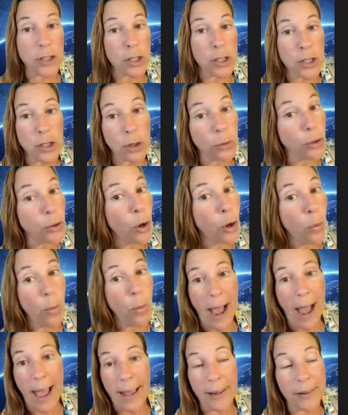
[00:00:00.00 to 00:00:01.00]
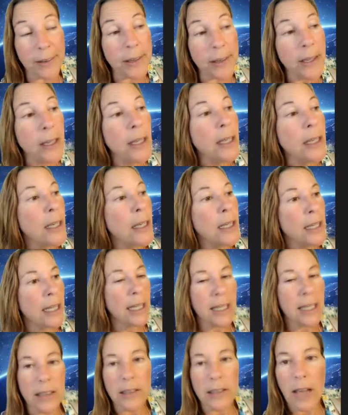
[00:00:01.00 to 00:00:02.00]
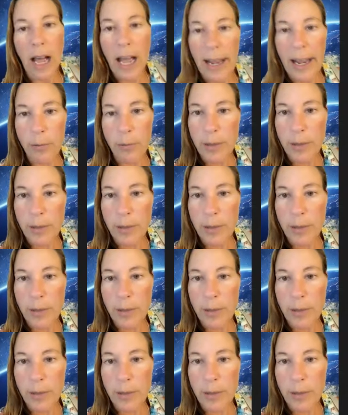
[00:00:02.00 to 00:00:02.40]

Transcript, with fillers: I just don't know when he It'll happen.